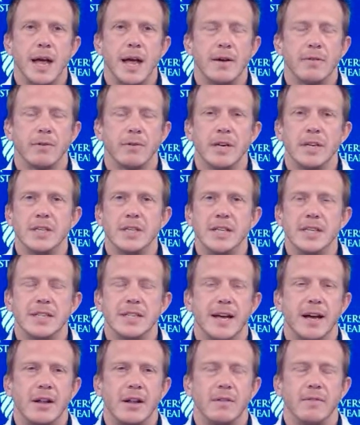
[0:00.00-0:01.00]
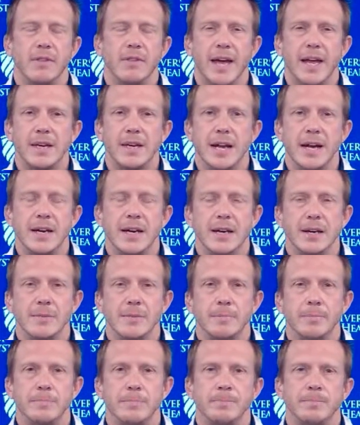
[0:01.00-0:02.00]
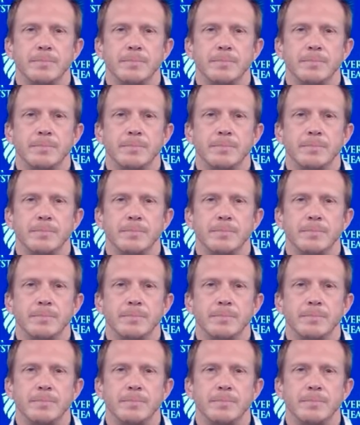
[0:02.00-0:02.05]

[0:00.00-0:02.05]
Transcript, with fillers: every detail of that data.